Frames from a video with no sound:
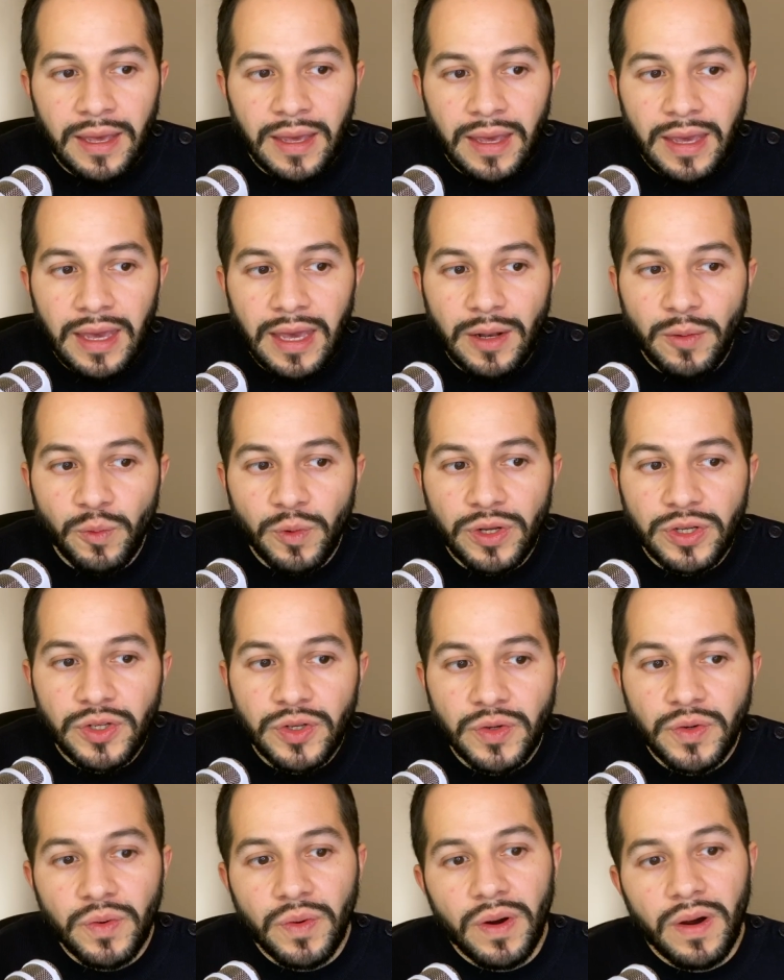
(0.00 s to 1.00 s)
And when
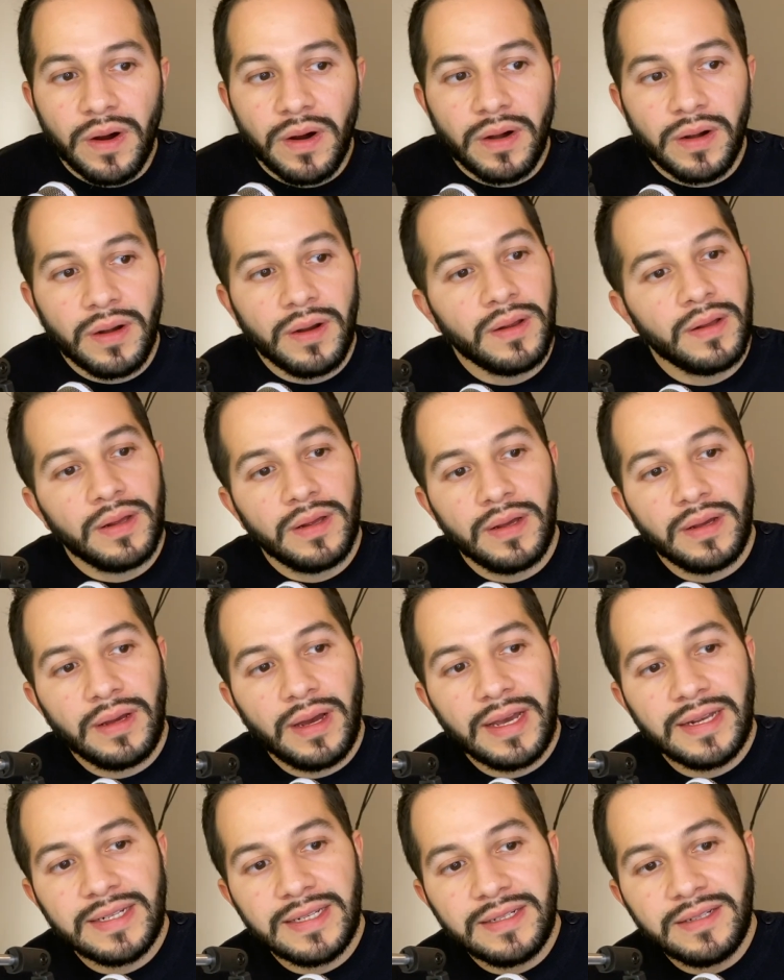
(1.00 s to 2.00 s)
you are
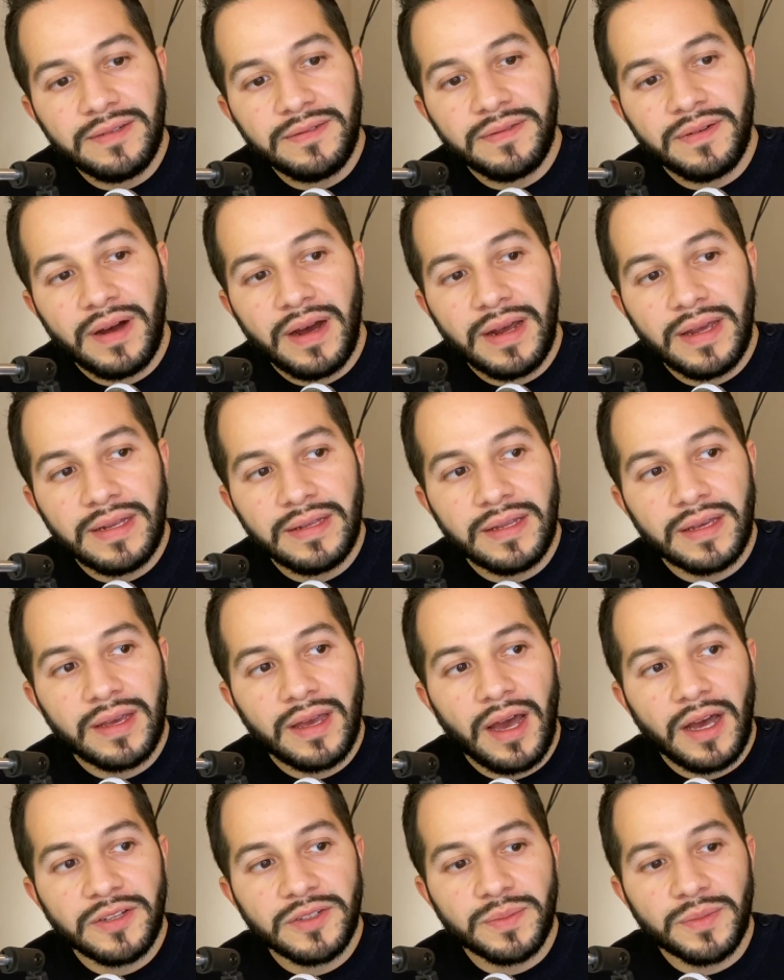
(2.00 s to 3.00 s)
identifying the
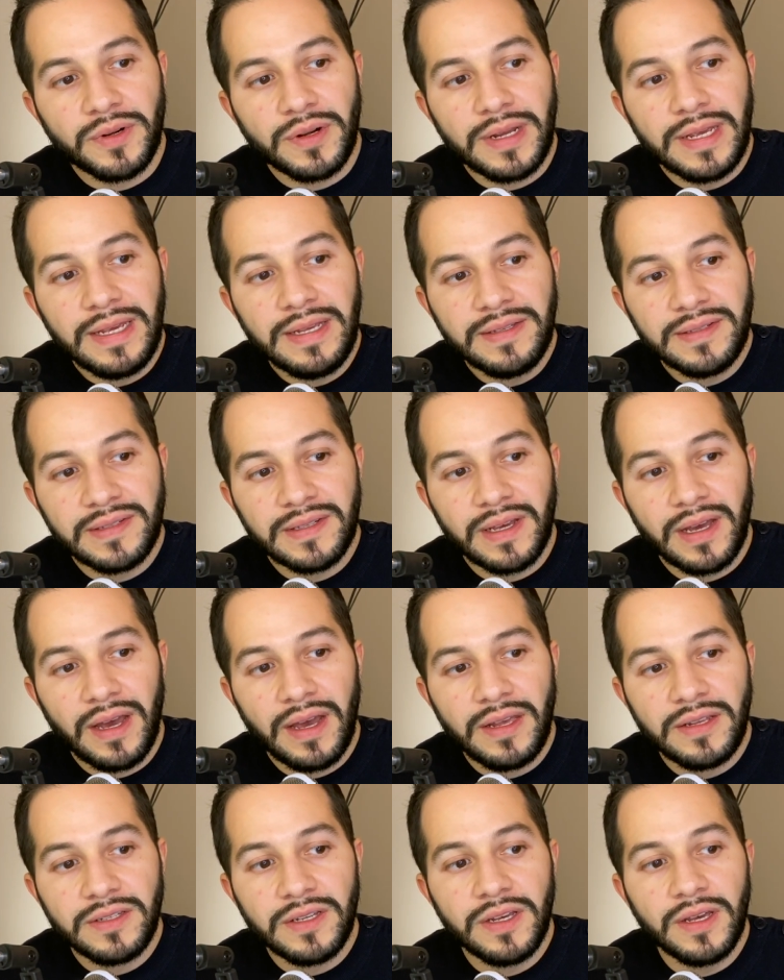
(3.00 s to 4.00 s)
customer
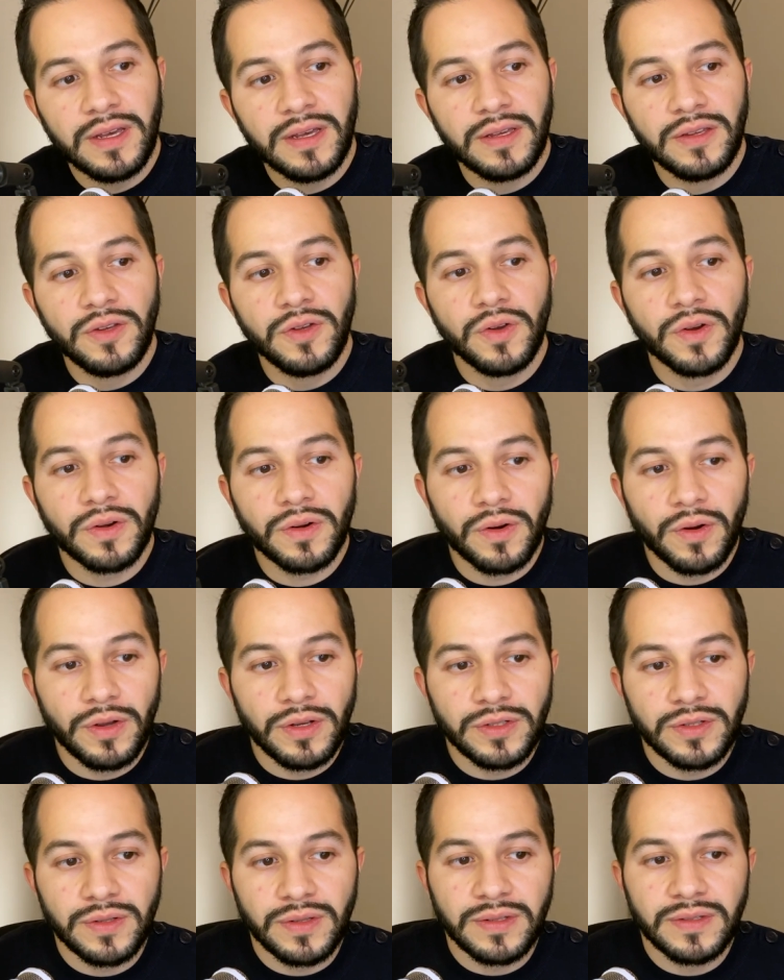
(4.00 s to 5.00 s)
insights, you're
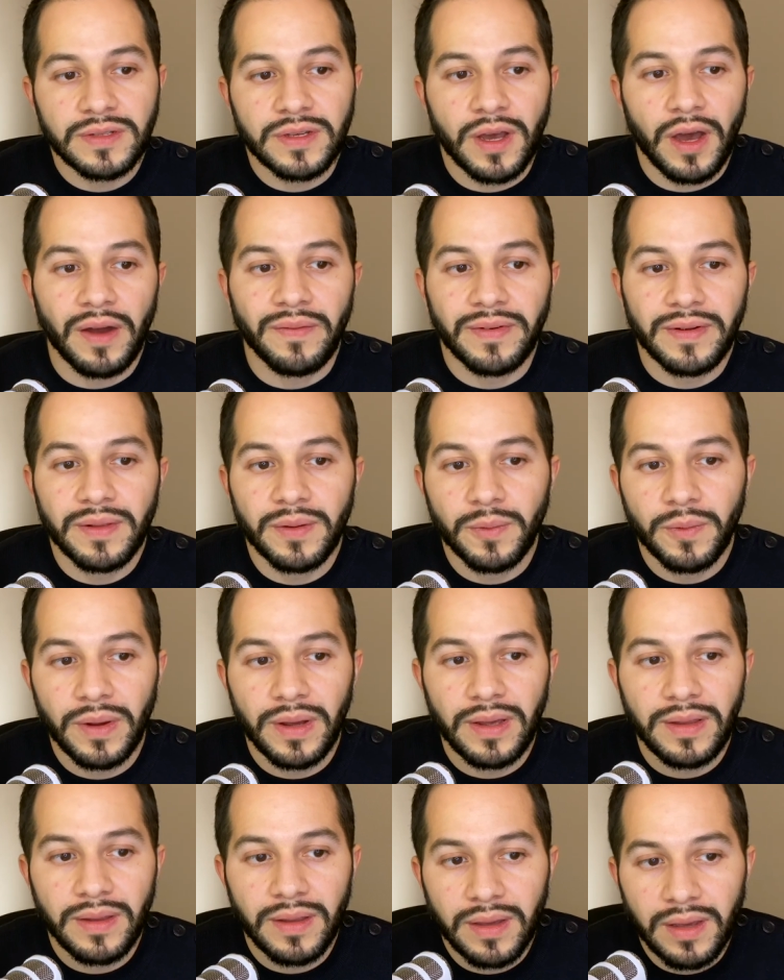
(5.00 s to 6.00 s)
going to discover the
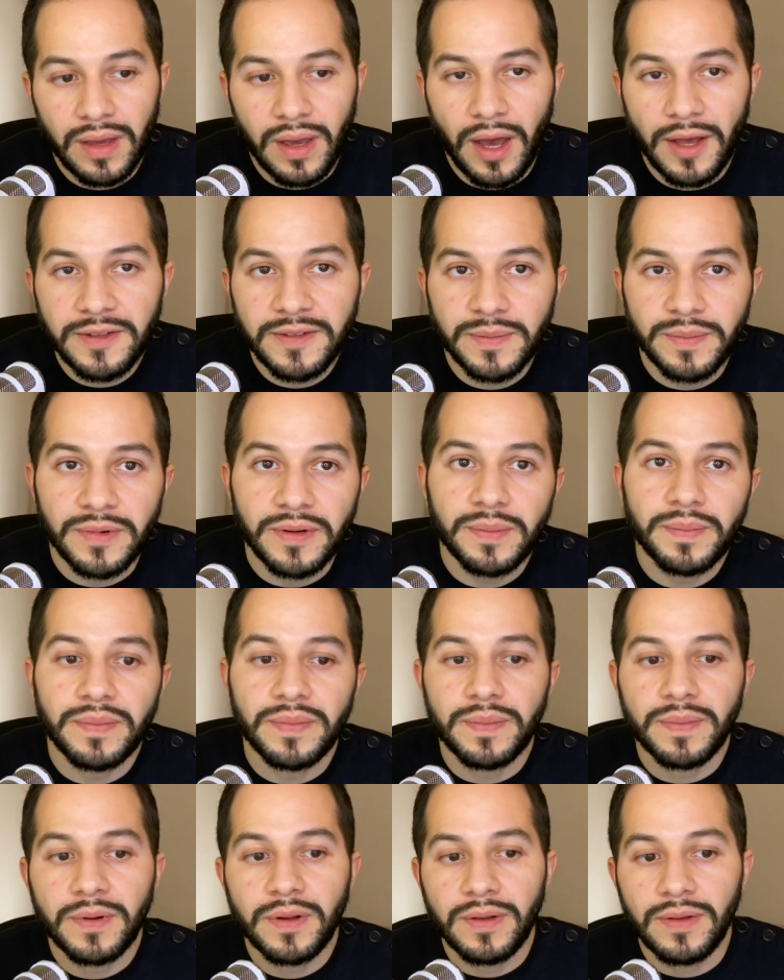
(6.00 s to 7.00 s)
way the customer
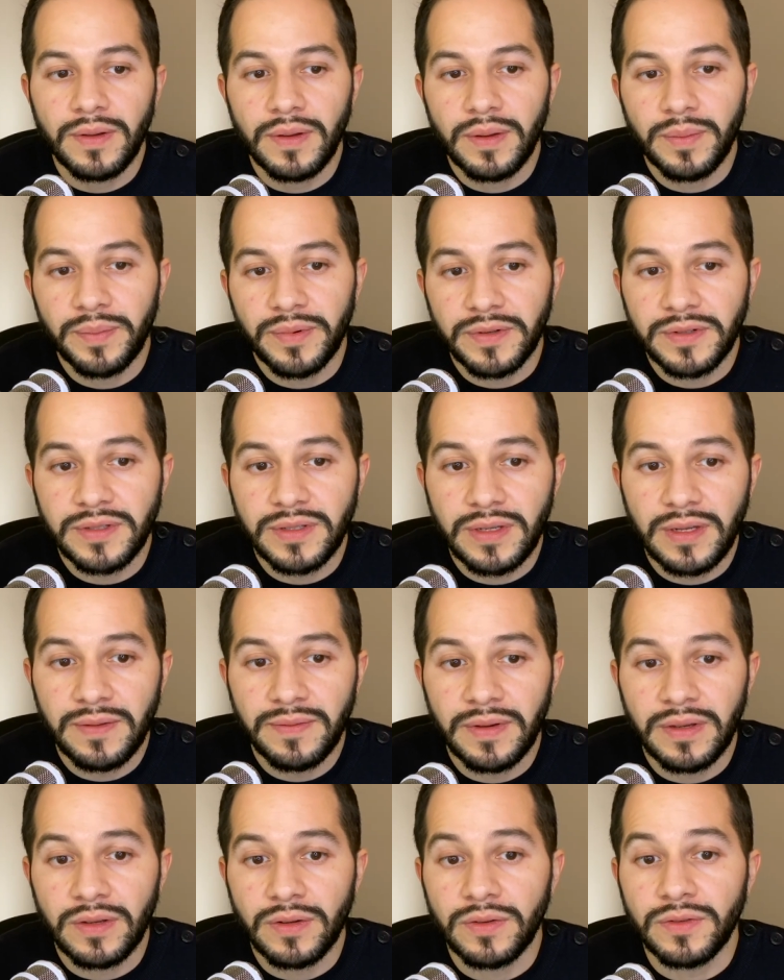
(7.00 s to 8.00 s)

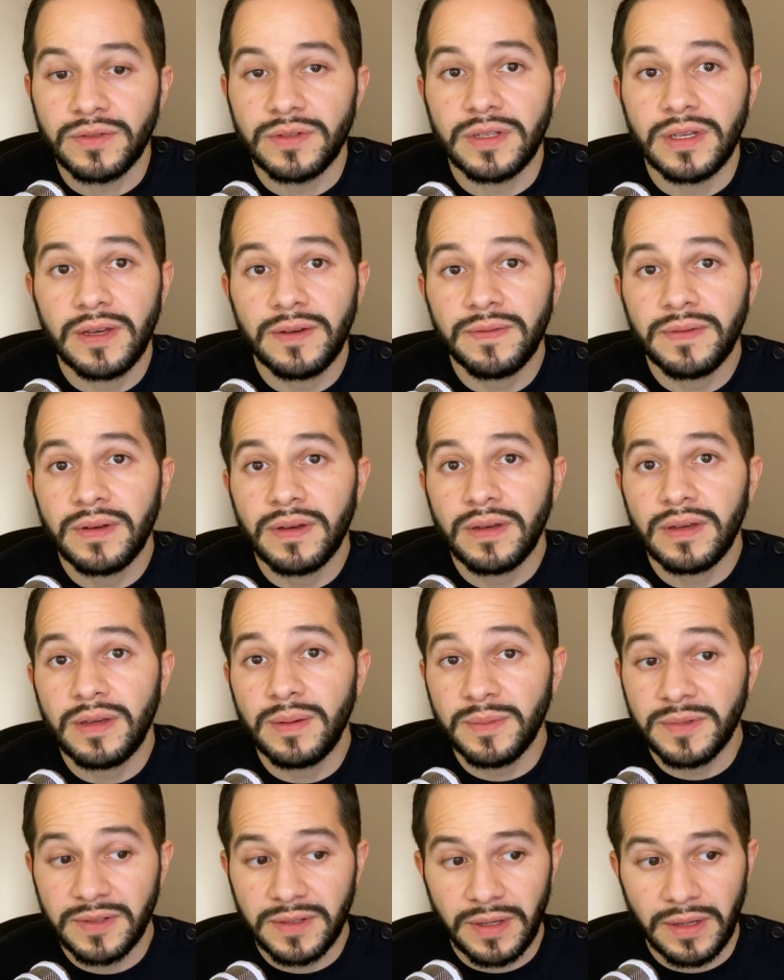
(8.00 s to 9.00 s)
perceive and conceive
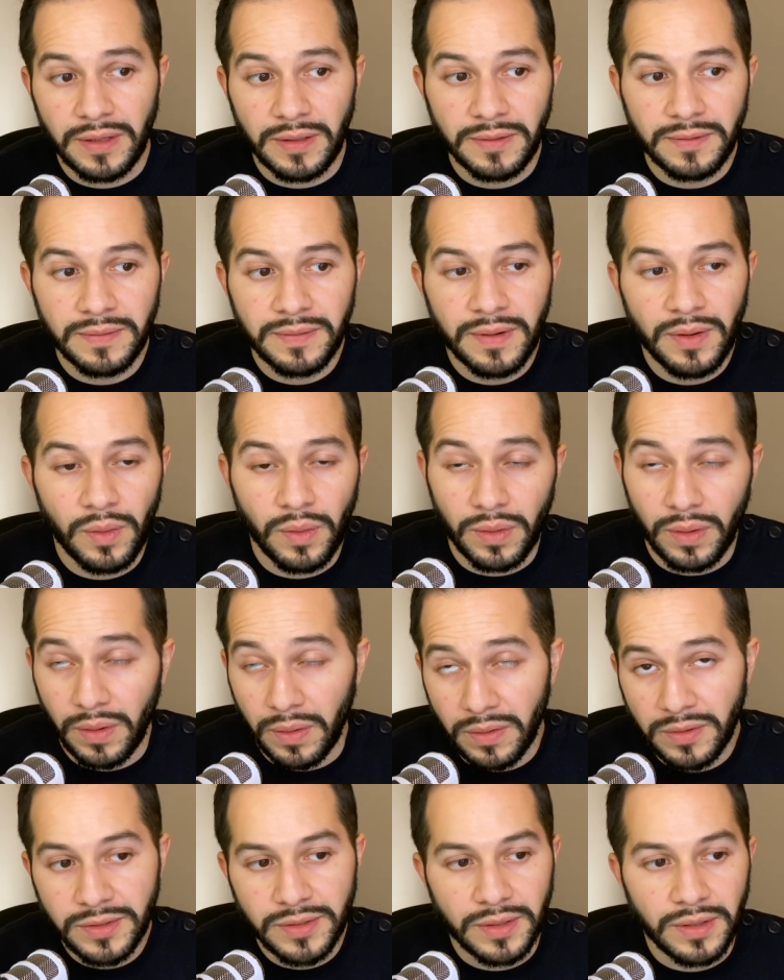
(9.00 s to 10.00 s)
himself or
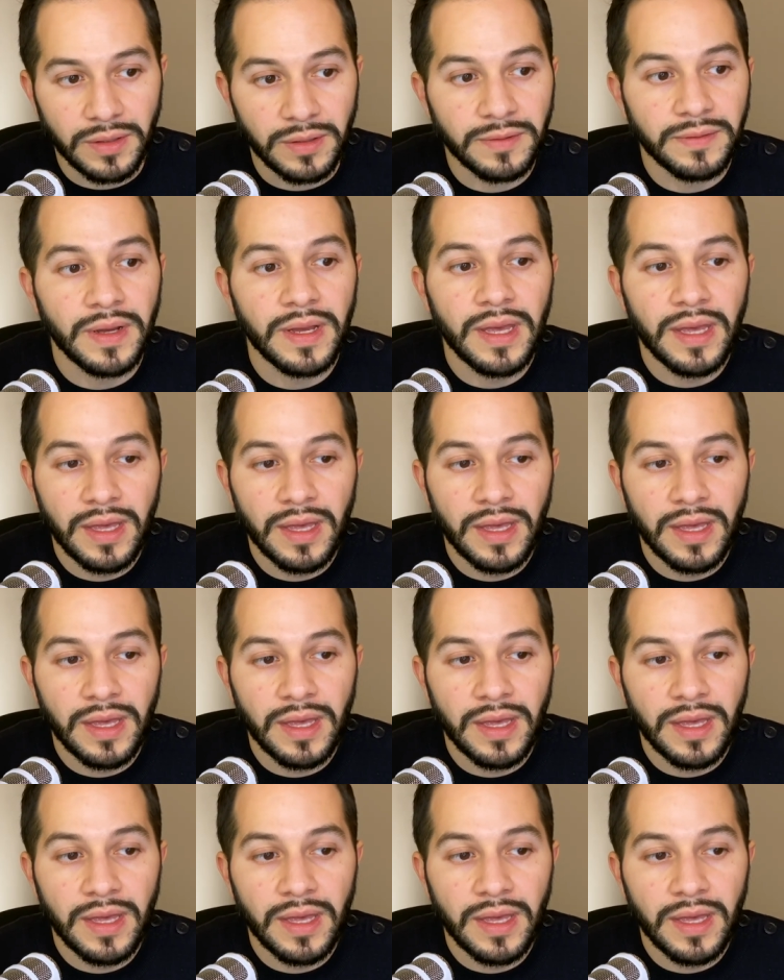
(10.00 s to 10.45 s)
herself.